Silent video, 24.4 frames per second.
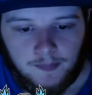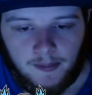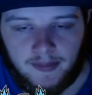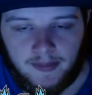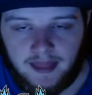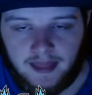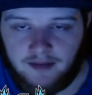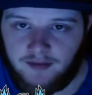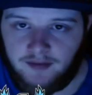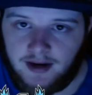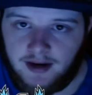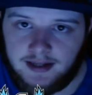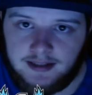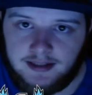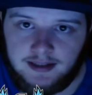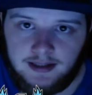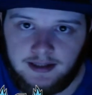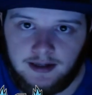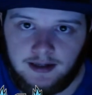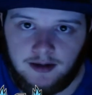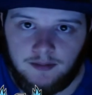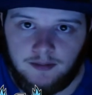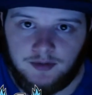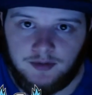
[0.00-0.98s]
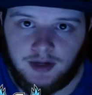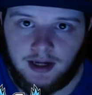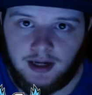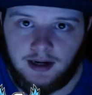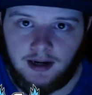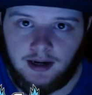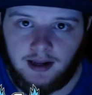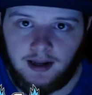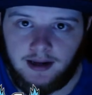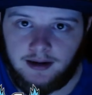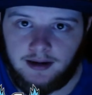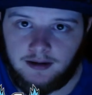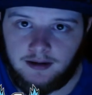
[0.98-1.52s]
if I see him trying
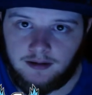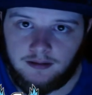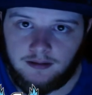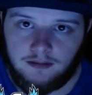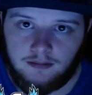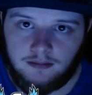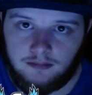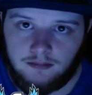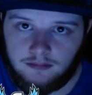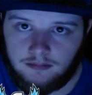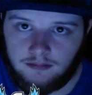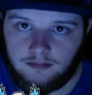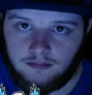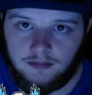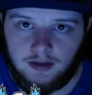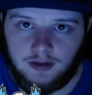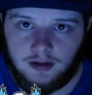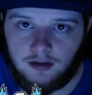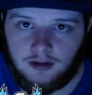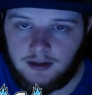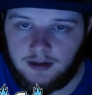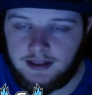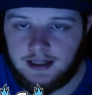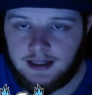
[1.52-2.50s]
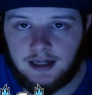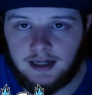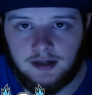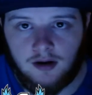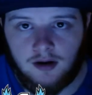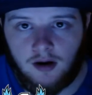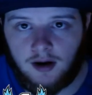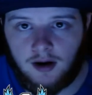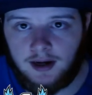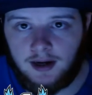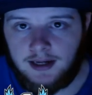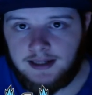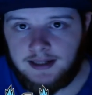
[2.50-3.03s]
to he's not
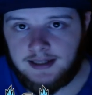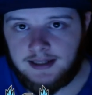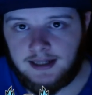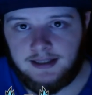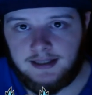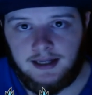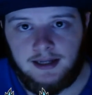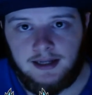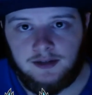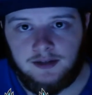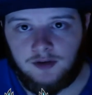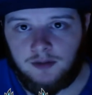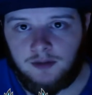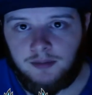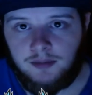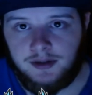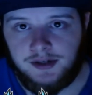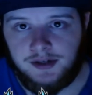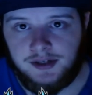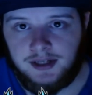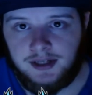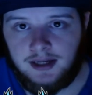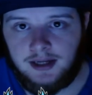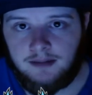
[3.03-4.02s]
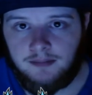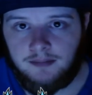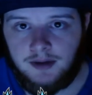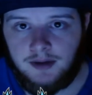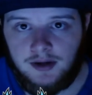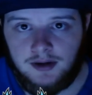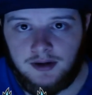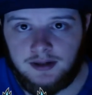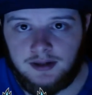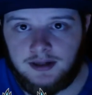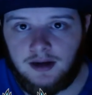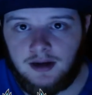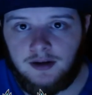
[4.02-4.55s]
talking, he's not saying he's going to push his team, but you
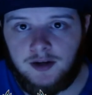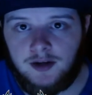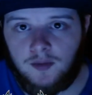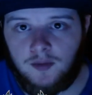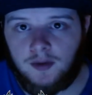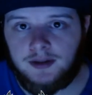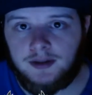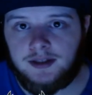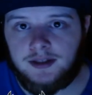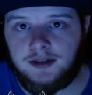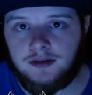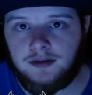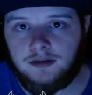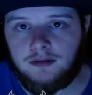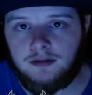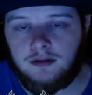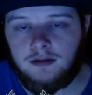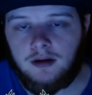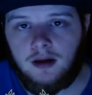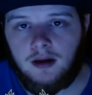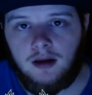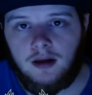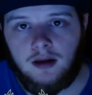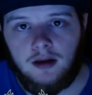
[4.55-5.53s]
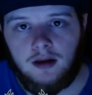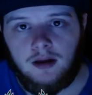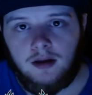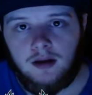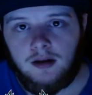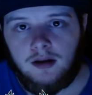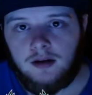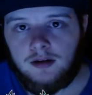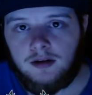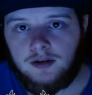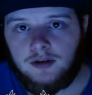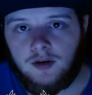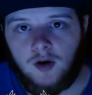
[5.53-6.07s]
can tell he wants to.
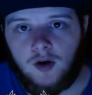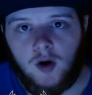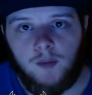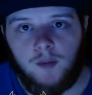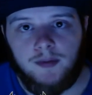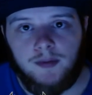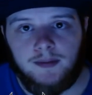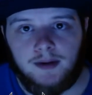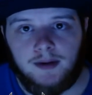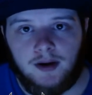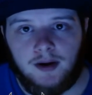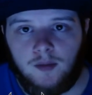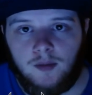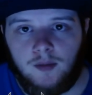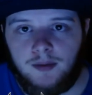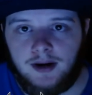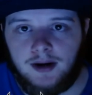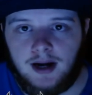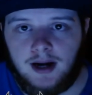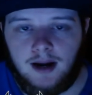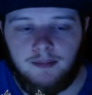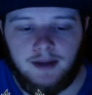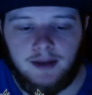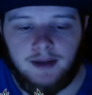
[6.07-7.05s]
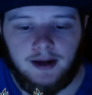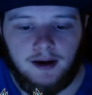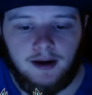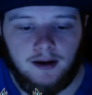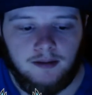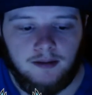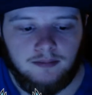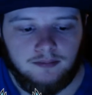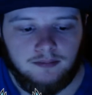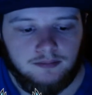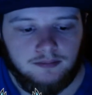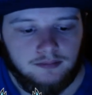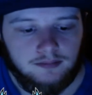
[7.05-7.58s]
Open calm that
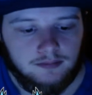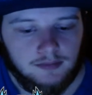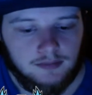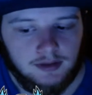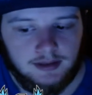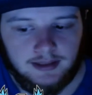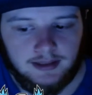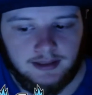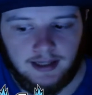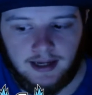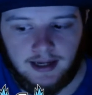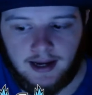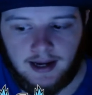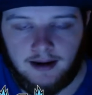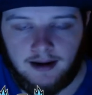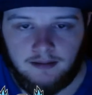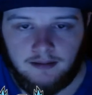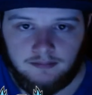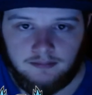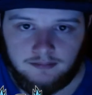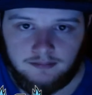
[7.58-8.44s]
up and say, hey,